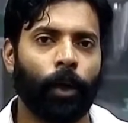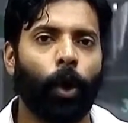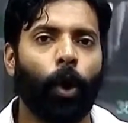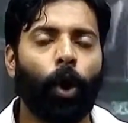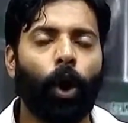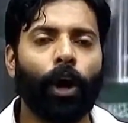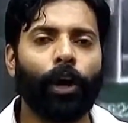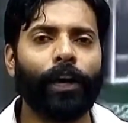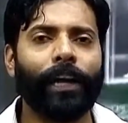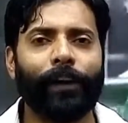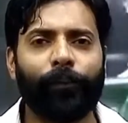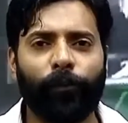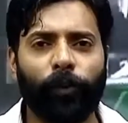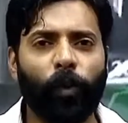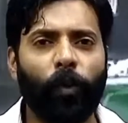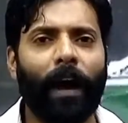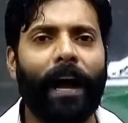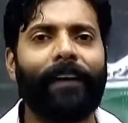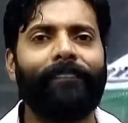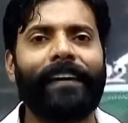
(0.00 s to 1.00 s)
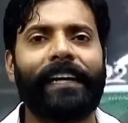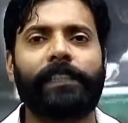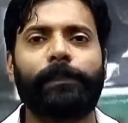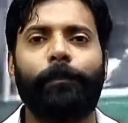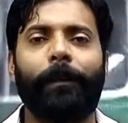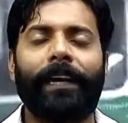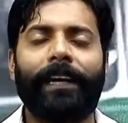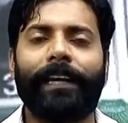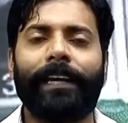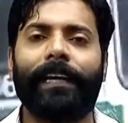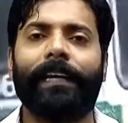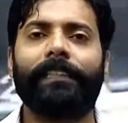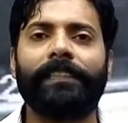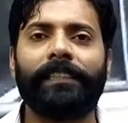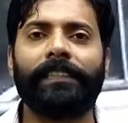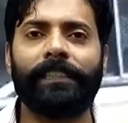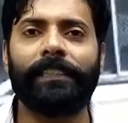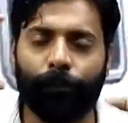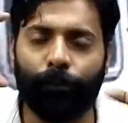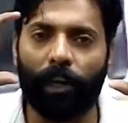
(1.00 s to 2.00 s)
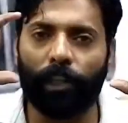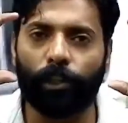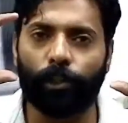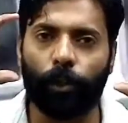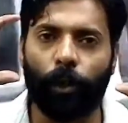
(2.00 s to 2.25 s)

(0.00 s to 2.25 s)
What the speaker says: Or if you have experienced the virtual